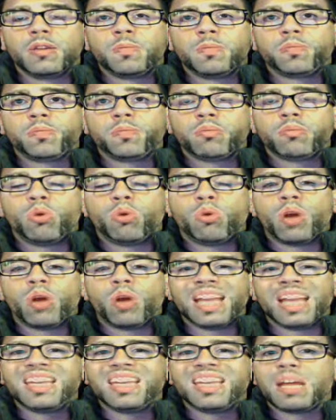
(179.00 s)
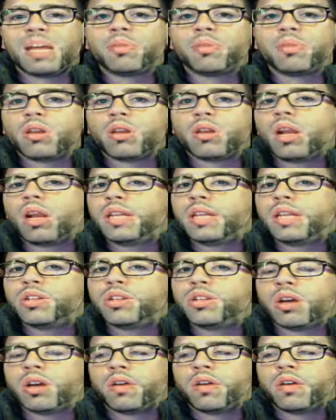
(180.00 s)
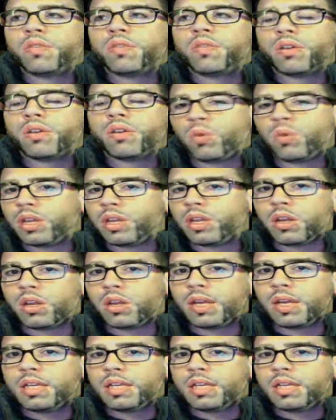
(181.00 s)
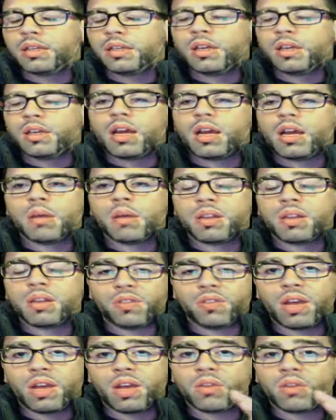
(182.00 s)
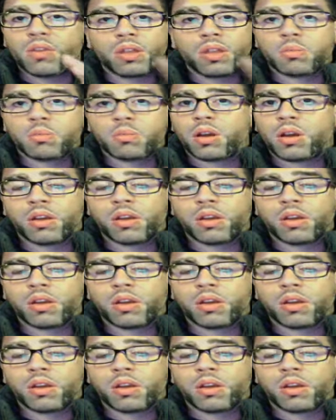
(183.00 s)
more in-depth knowledge of what you're doing. I mean, if you've had a rhythm going